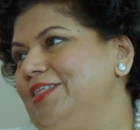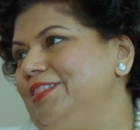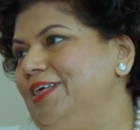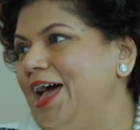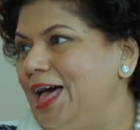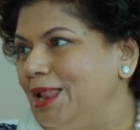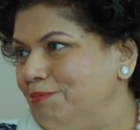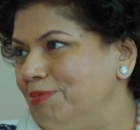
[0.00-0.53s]

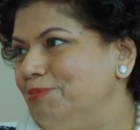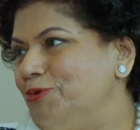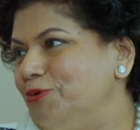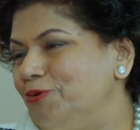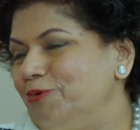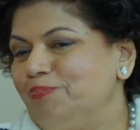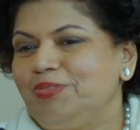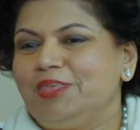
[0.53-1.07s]
the album
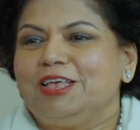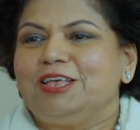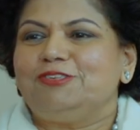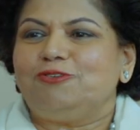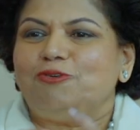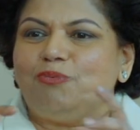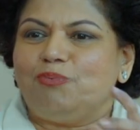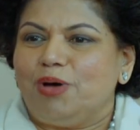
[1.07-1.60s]
grew.
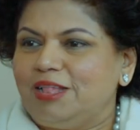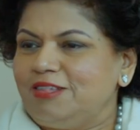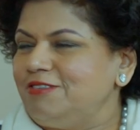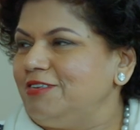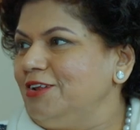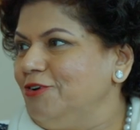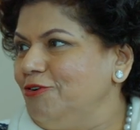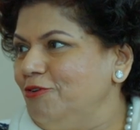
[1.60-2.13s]
So
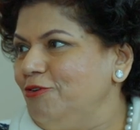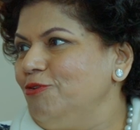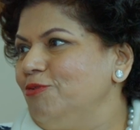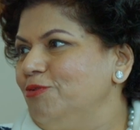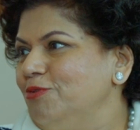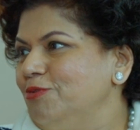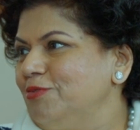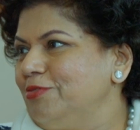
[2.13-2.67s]
once it
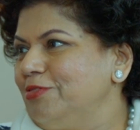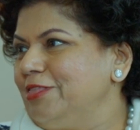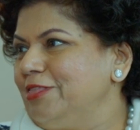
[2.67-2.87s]
grew,